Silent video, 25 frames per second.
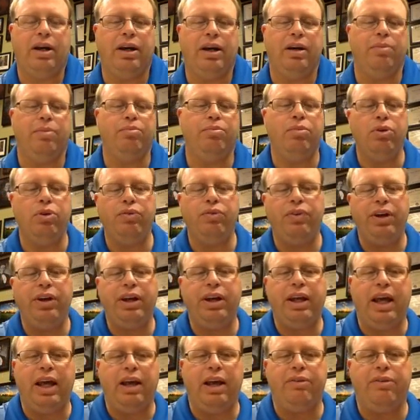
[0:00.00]

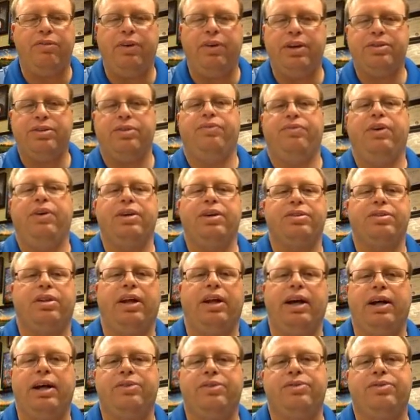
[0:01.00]
moving a face-to-face
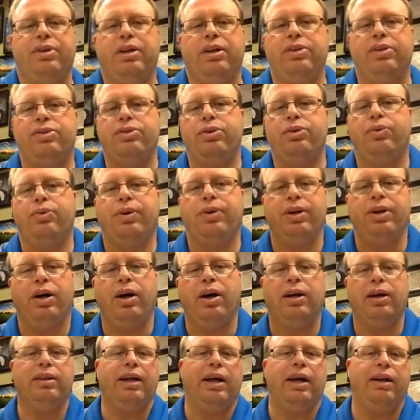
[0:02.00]
class into an
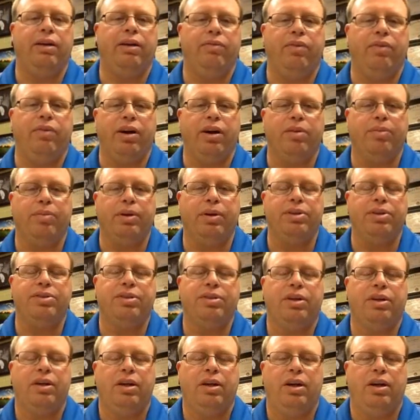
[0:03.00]
online environment,
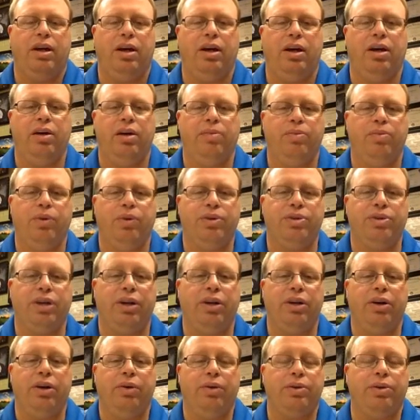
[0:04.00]
which I
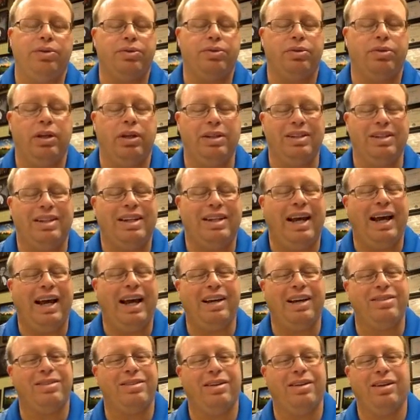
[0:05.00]
know is a
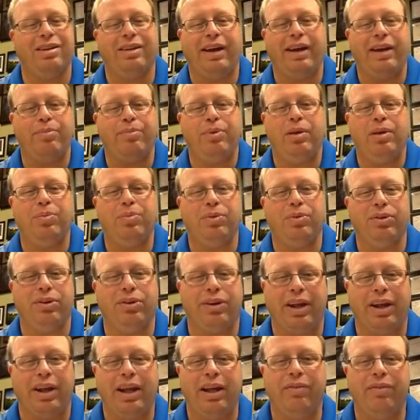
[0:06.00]
task that a lot of people
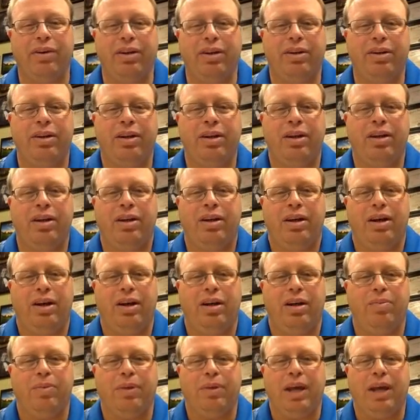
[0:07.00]
are given,
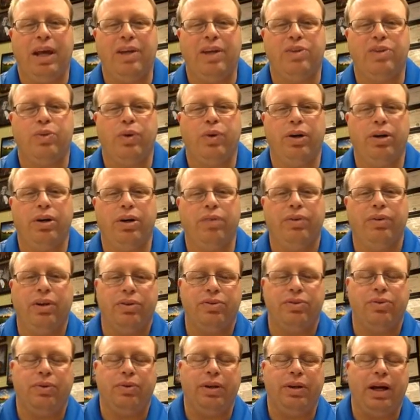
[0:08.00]
K-12 and
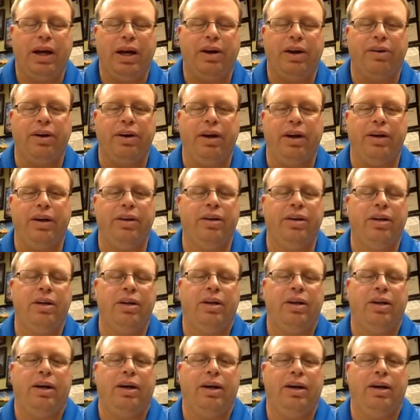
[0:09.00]
also in higher ed.
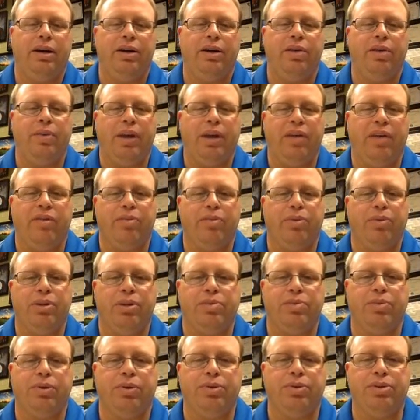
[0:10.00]
You might have a
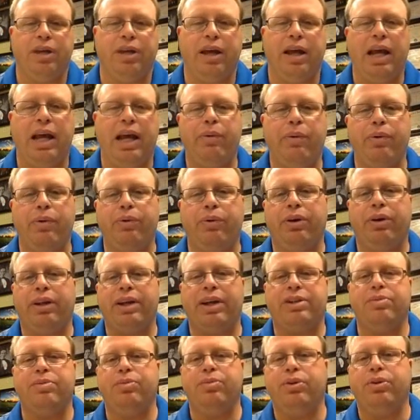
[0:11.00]
principal say, hey, we'd really
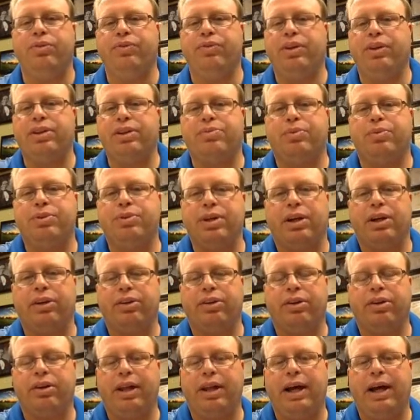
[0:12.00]
like to move this
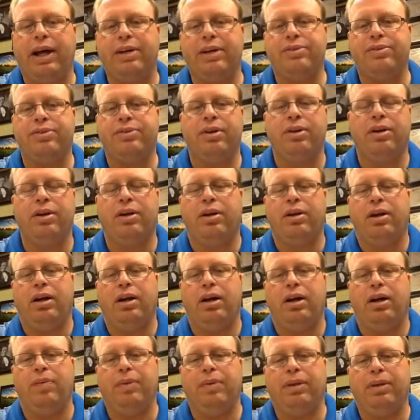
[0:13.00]
particular class,
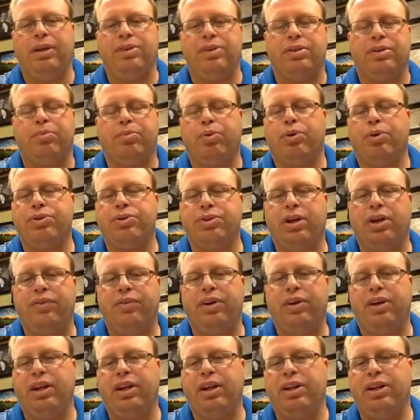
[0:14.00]
at least a portion of
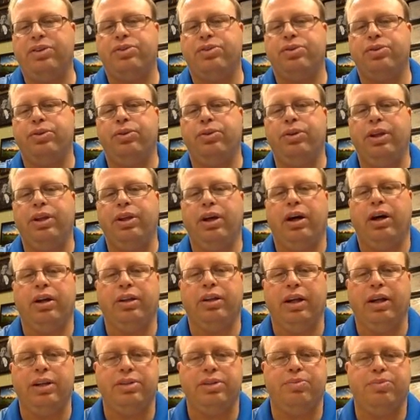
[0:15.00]
it, into the
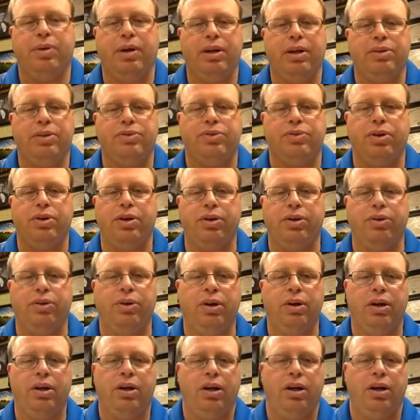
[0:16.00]
online space. So
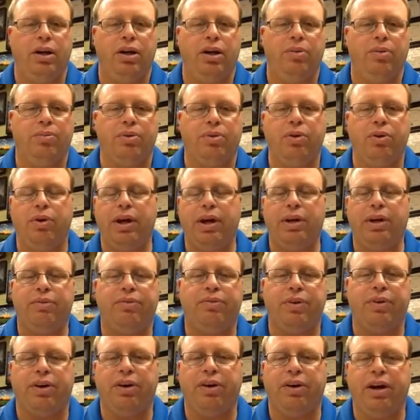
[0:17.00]
go ahead
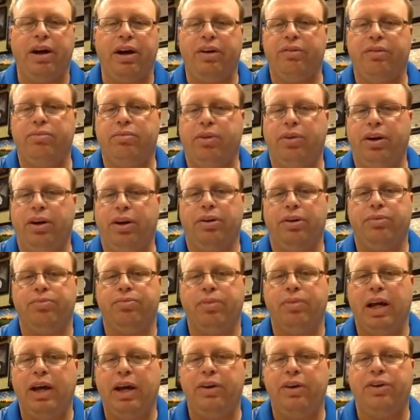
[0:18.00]
and figure out,
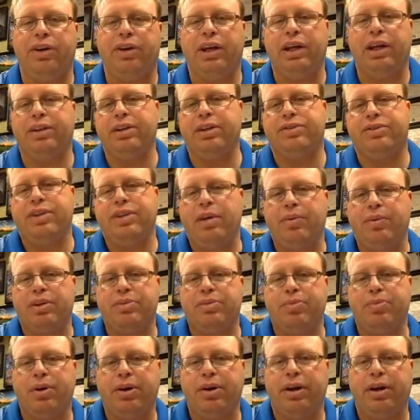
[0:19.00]
how you can get the same
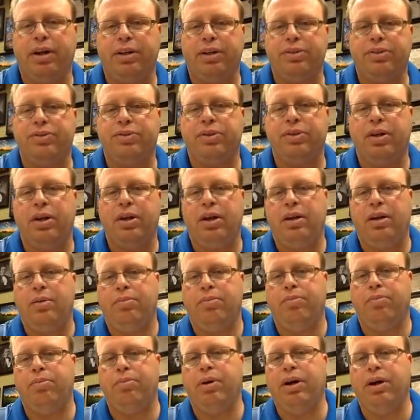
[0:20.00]
experience
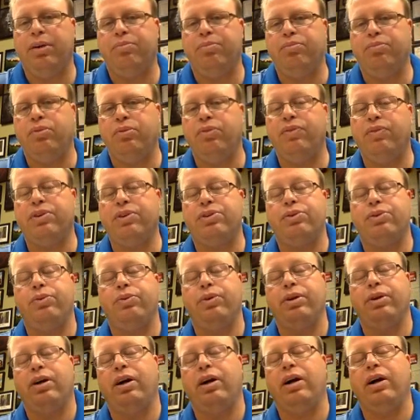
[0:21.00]
but move it to
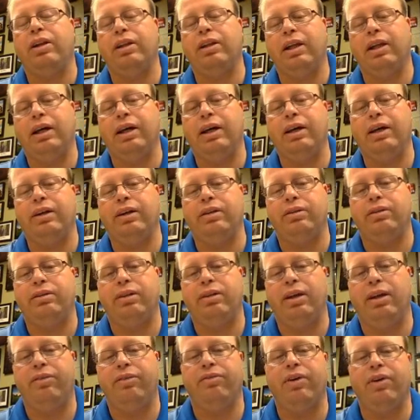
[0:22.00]
an online
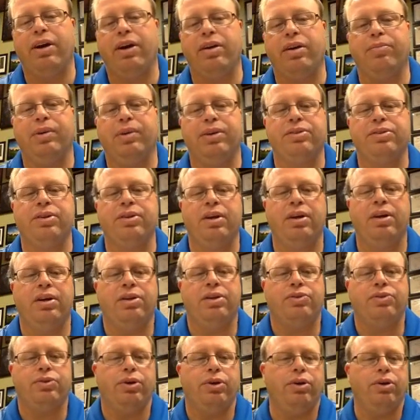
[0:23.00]
environment.
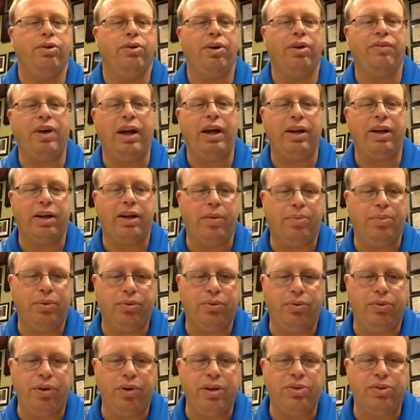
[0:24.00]
So I've got a
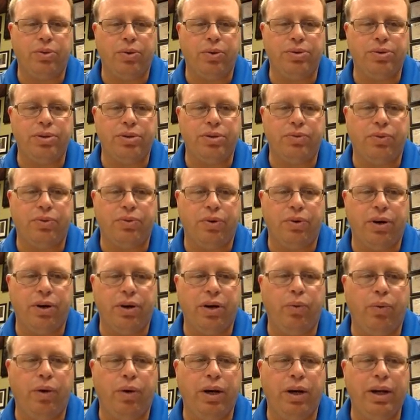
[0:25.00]
couple resources for you.
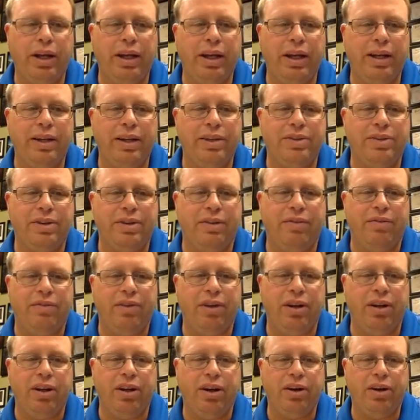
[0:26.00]
One is a
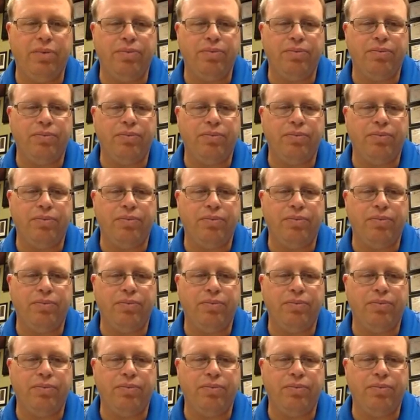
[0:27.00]
video.